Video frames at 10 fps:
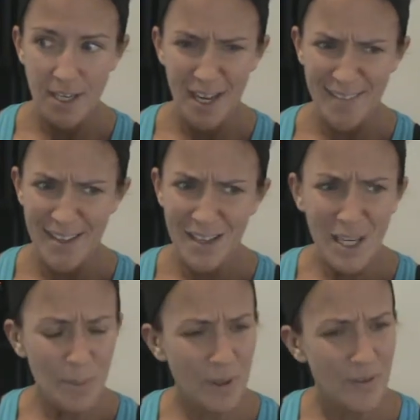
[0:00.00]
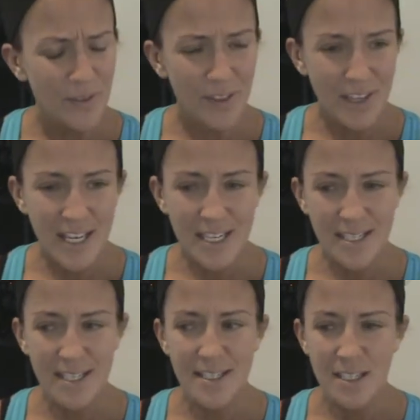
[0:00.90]
And then, but it, the thing is,
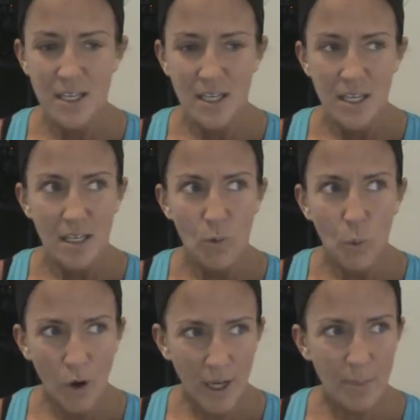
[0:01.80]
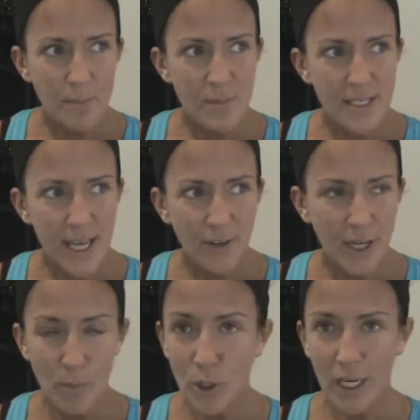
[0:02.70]
is woke up
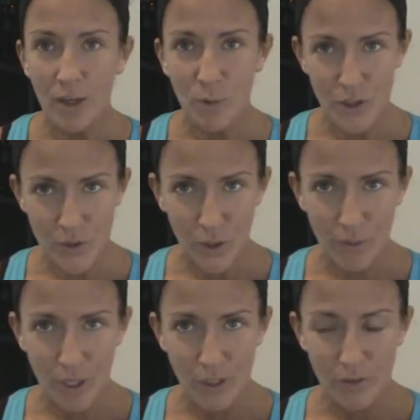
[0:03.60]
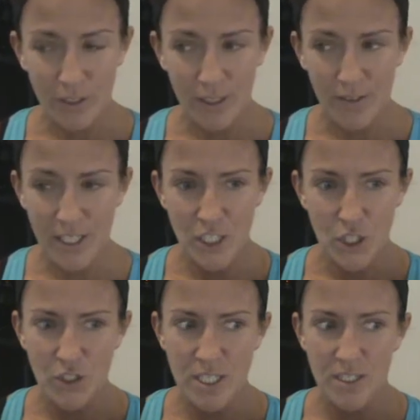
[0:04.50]
Saturday morning with a sore throat. Then it
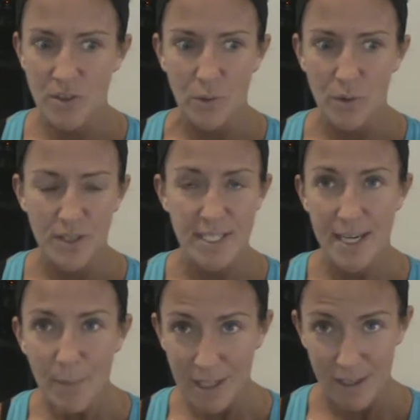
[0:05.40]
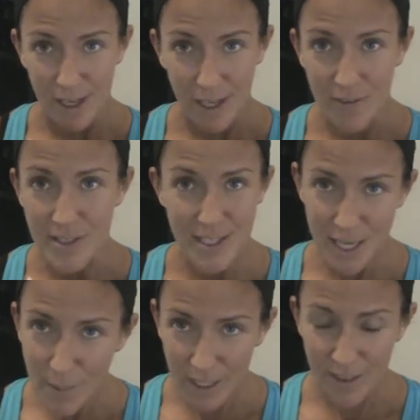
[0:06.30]
turned into the stomach thing. And the
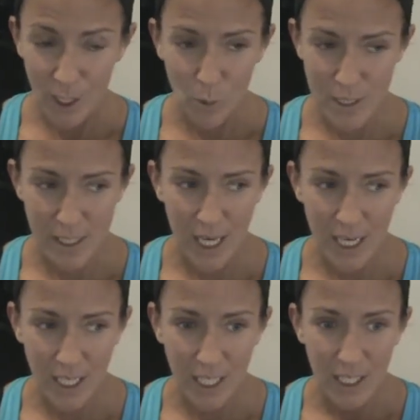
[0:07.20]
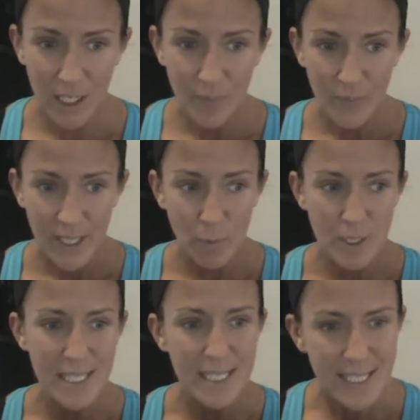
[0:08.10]
stomach thing was like, it
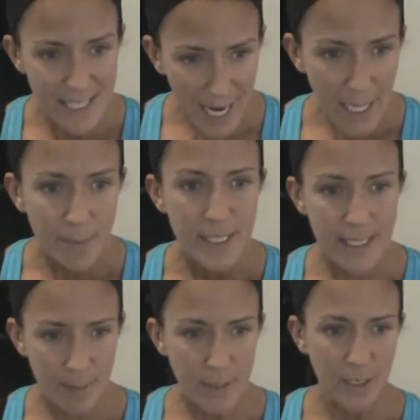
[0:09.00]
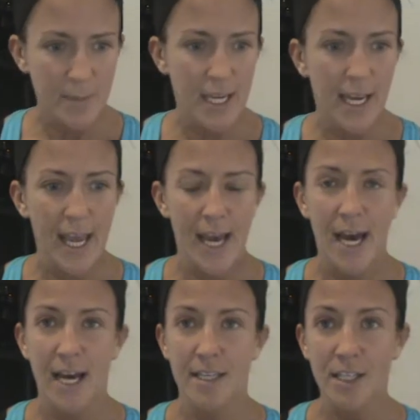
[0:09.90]
was the same symptoms I
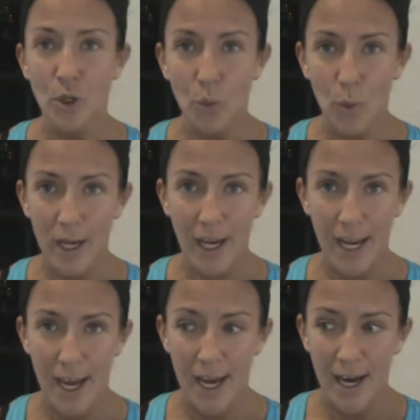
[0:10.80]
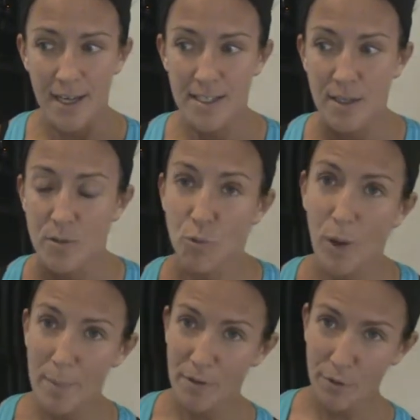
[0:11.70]
had when I had,
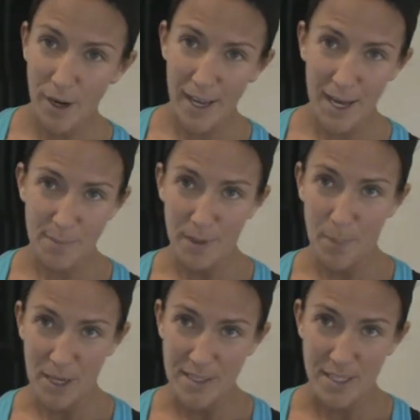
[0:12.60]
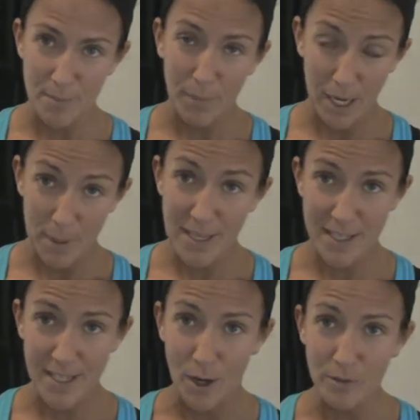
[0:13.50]
right before I had appendi my
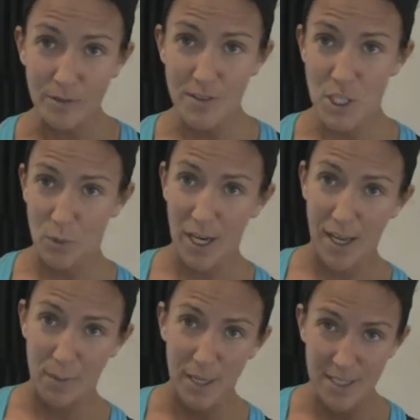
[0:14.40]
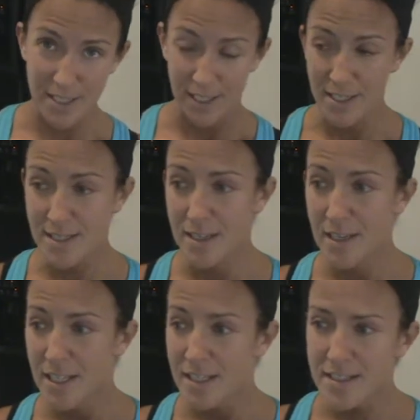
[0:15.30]
appendix out, so when I had appendicitis,
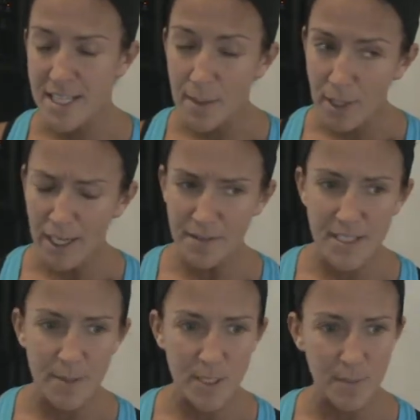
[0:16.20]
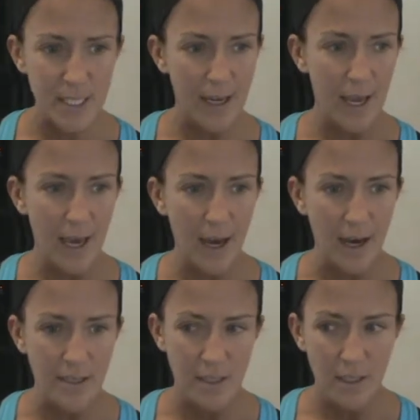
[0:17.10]
same kind of symptoms I
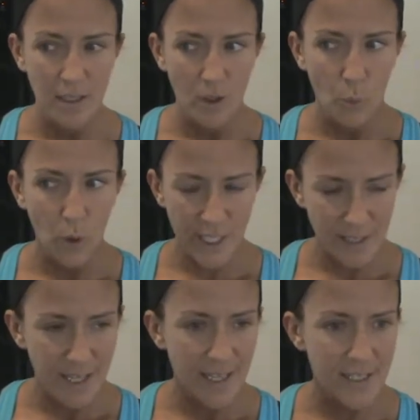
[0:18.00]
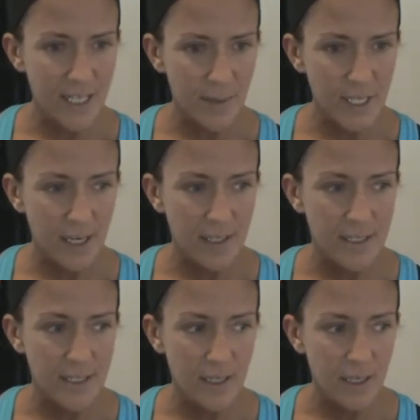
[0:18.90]
had one of the last times I got
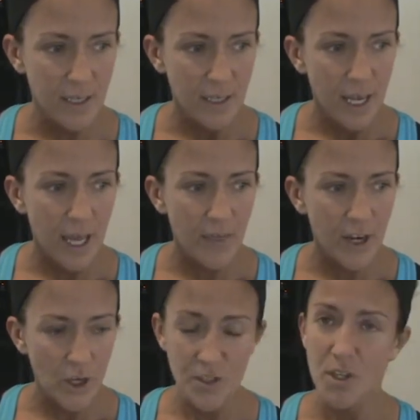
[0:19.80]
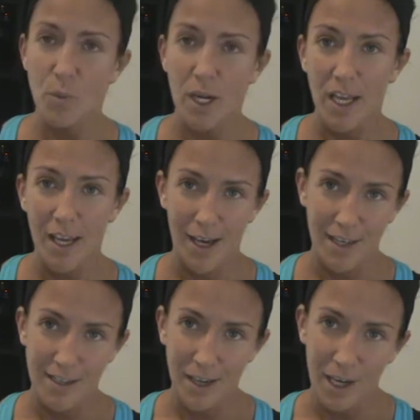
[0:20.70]
sick, and then also when I
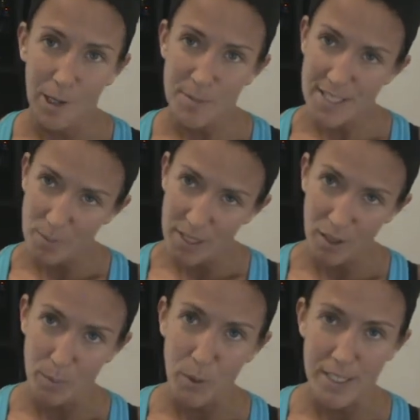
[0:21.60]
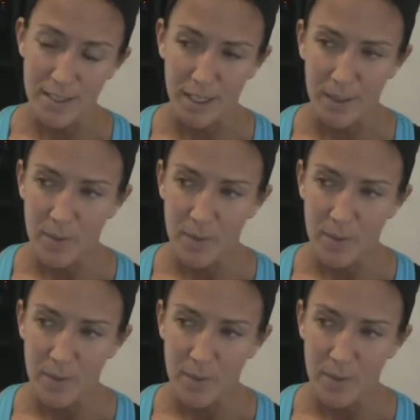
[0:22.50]
had um, salmonella poisoning.